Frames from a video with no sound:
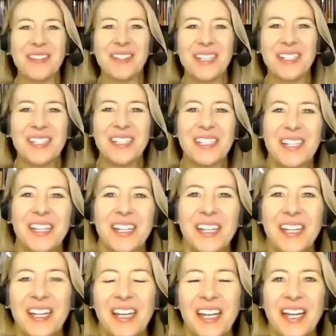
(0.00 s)
Sachin.
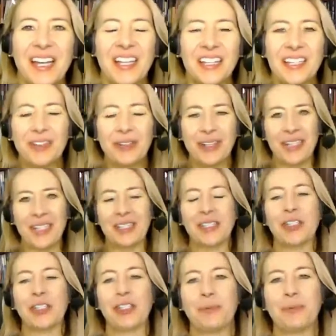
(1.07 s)
It is
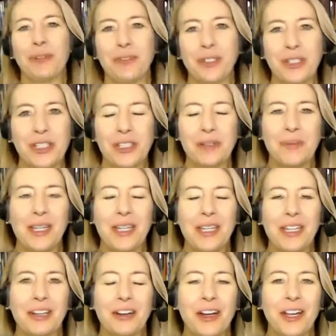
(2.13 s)
just a privilege to be
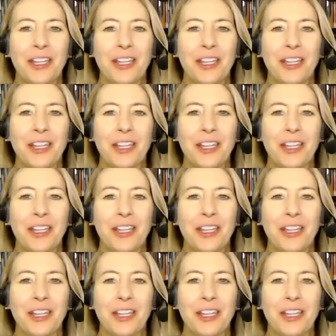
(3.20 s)
here.